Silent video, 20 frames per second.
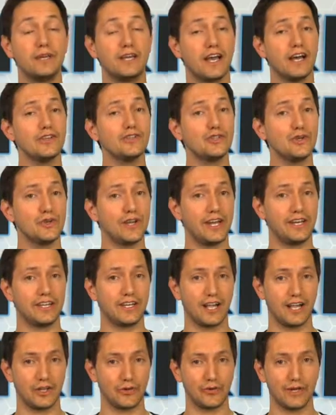Because
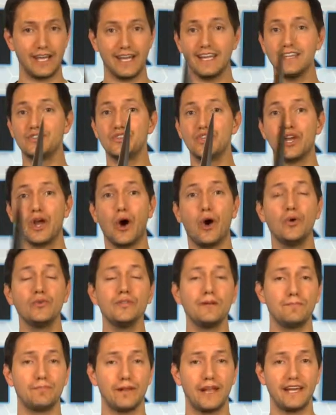United Cutlery is the
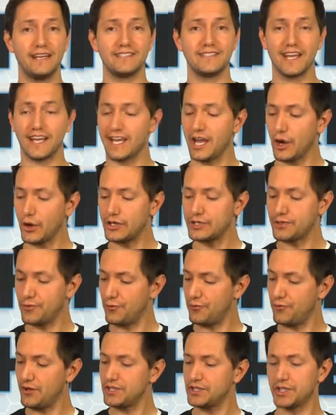only place that carries
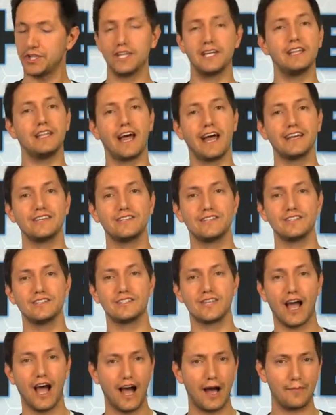officially
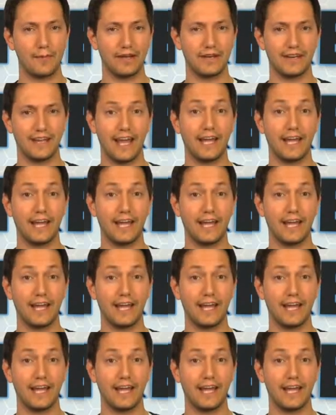licensed Hobbit